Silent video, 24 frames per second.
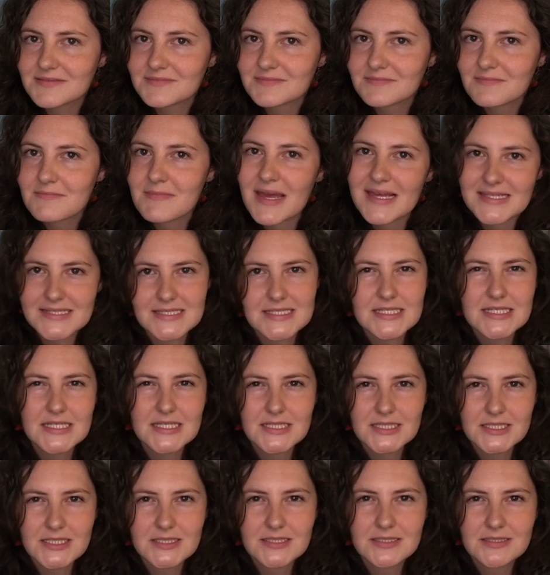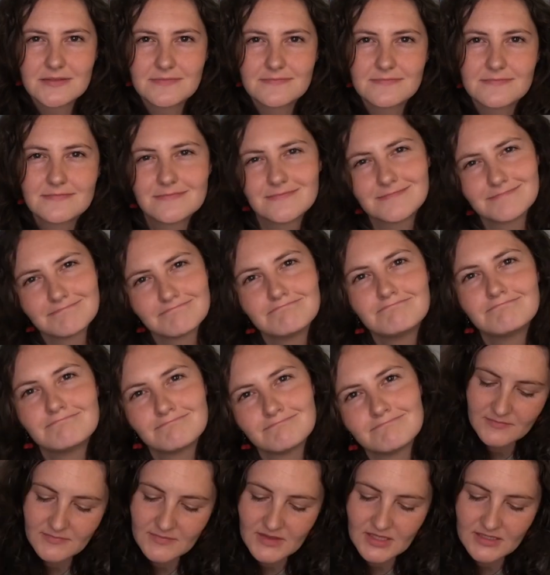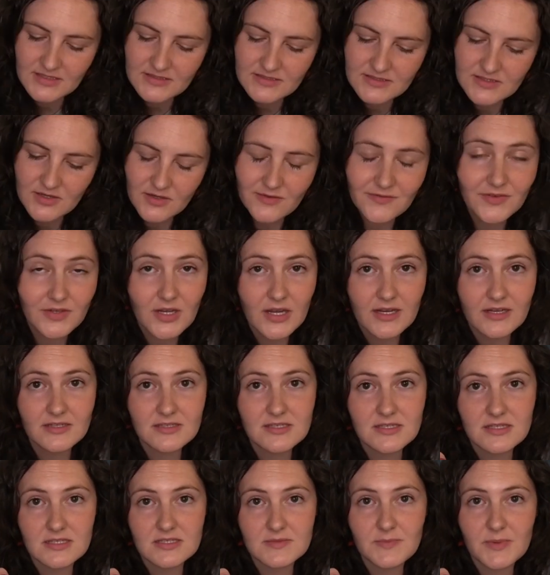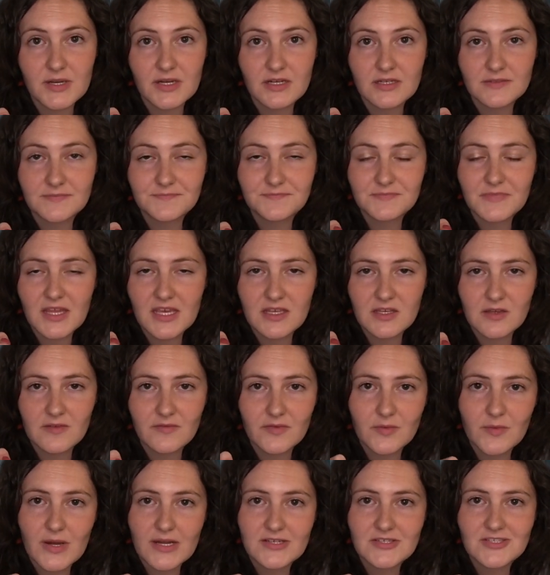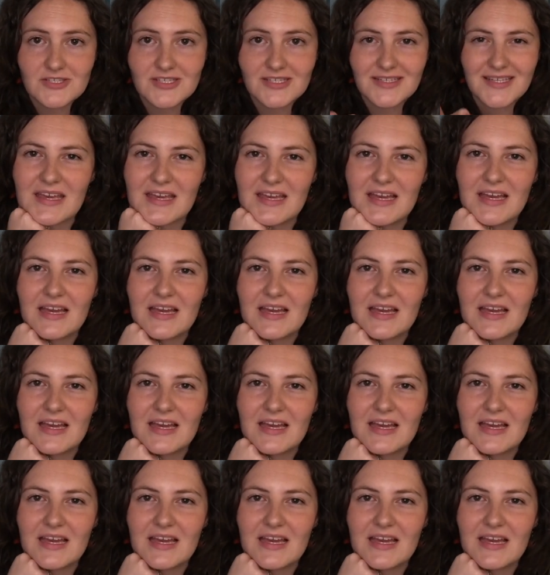messy. So if you got it to this part, thank you for watching,